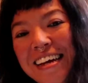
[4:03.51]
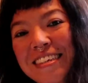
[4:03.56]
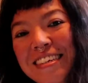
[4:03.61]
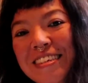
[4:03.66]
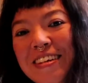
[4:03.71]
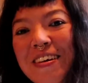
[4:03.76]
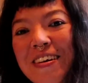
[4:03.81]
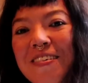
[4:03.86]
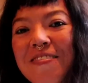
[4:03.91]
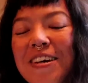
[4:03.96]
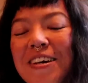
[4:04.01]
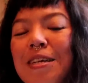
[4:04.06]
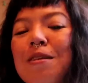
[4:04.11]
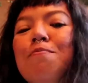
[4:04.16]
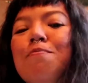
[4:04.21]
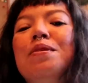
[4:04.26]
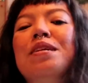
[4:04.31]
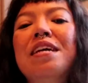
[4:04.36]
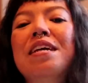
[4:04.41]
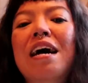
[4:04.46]
So we're gonna
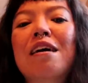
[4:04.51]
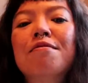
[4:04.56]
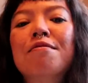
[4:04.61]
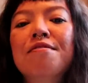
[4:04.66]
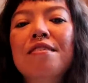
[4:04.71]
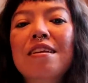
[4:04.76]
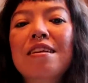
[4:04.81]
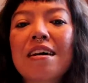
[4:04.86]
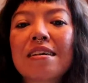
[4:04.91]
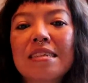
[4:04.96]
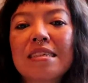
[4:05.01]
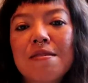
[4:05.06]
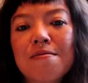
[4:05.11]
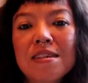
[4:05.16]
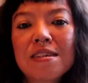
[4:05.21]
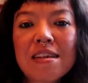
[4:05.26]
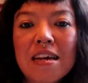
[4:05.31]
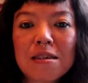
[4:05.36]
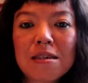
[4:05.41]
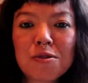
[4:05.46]
be there for like
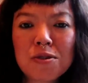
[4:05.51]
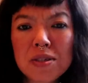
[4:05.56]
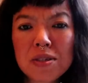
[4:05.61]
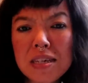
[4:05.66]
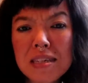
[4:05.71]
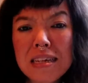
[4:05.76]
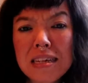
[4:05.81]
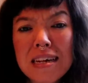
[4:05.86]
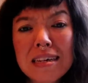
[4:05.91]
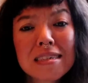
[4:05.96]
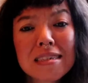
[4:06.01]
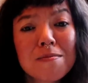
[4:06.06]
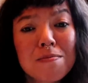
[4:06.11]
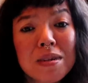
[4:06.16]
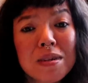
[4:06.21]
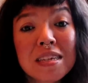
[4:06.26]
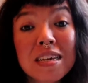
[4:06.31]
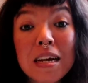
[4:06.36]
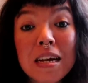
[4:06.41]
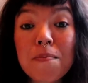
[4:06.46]
7 days to 10 days,
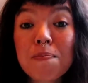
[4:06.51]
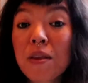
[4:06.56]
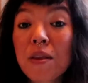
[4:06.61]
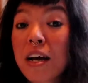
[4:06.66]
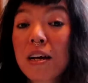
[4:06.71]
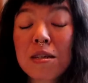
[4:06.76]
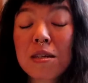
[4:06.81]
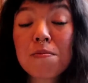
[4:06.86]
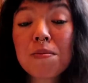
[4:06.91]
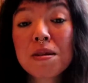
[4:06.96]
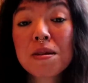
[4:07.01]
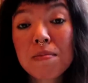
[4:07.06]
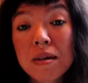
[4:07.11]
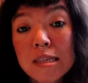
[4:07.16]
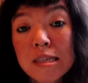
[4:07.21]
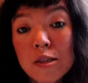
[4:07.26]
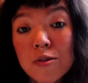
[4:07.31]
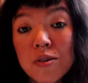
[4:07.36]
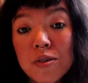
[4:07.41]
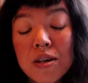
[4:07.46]
meaning I'm not gonna be in my
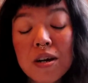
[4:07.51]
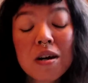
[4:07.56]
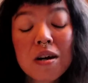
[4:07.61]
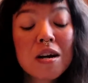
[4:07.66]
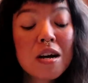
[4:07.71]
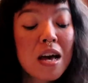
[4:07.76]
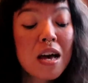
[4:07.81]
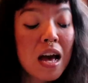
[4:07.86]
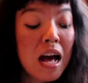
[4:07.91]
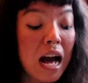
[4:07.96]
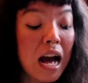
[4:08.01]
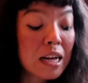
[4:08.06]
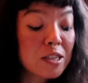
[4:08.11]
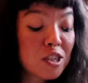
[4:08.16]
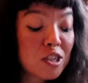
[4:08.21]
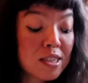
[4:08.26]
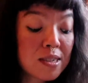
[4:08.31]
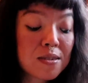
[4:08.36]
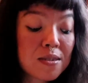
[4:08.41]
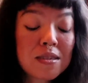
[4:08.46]
studio. I
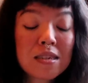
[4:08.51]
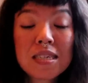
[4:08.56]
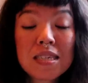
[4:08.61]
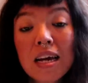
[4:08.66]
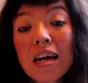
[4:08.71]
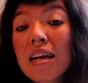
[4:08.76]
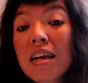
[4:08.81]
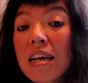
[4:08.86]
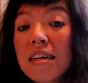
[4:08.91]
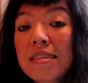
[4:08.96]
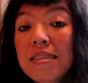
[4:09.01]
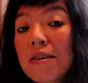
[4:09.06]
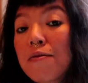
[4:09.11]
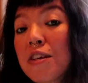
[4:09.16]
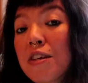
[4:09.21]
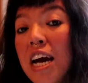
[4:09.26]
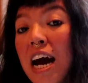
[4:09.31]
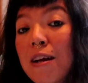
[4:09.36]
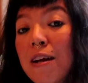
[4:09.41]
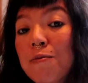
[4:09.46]
just gonna take a lot of
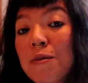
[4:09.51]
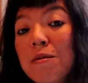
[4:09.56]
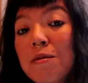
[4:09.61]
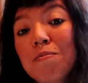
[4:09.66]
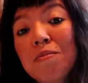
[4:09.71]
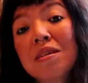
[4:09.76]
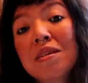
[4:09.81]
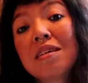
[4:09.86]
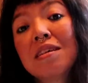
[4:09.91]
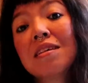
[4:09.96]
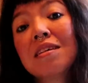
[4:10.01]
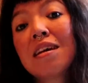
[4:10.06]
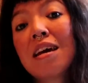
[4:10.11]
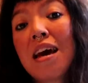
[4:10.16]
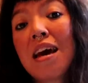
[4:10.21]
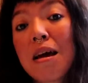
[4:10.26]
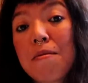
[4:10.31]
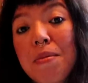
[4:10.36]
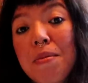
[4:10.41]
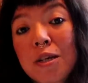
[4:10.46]
yarn with me
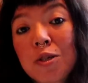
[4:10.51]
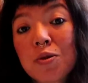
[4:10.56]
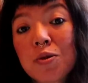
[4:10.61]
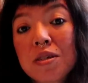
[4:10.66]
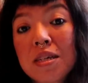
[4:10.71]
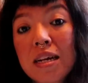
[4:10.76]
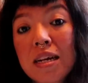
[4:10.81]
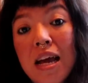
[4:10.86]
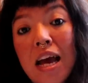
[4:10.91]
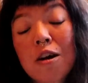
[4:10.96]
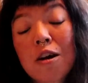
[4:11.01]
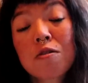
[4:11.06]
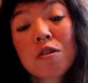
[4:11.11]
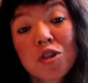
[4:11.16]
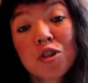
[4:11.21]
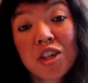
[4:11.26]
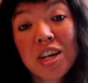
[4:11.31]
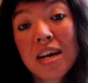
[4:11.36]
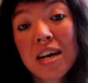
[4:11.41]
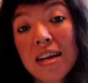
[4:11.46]
and make sure that I
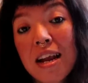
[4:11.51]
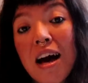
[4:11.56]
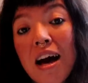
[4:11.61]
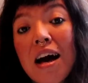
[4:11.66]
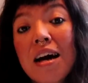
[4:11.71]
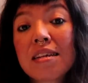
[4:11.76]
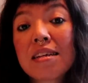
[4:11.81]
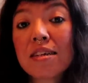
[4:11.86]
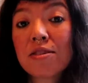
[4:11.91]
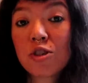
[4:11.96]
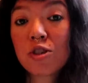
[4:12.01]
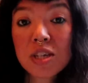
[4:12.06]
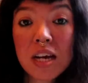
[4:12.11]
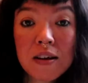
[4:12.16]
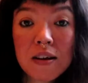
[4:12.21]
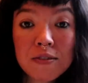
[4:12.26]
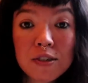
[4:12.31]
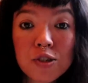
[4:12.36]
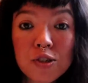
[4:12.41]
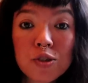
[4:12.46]
crochet a lot and
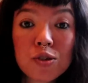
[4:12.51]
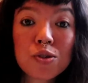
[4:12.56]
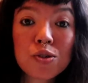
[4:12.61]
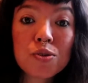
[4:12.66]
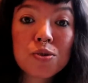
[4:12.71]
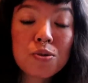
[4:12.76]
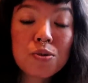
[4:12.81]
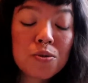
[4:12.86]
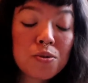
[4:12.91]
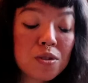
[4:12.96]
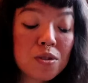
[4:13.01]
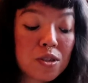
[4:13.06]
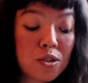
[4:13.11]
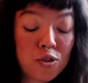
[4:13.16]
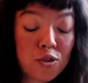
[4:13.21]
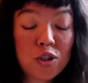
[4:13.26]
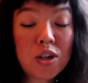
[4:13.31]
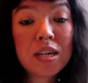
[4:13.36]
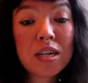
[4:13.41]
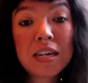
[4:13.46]
share with you the
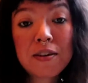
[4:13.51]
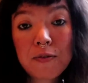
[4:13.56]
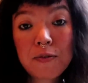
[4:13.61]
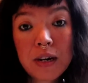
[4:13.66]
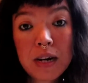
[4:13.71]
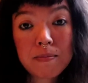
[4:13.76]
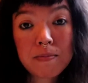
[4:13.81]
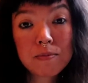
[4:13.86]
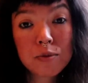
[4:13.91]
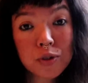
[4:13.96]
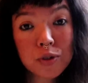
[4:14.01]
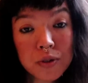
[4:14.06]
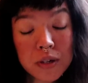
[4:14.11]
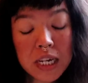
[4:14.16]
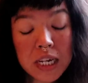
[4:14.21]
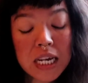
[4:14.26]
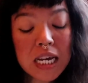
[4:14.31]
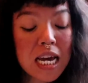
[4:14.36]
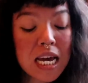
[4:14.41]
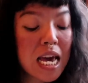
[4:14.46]
journey, what I'm
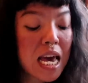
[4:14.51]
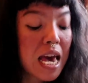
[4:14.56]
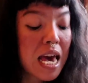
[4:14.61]
doing.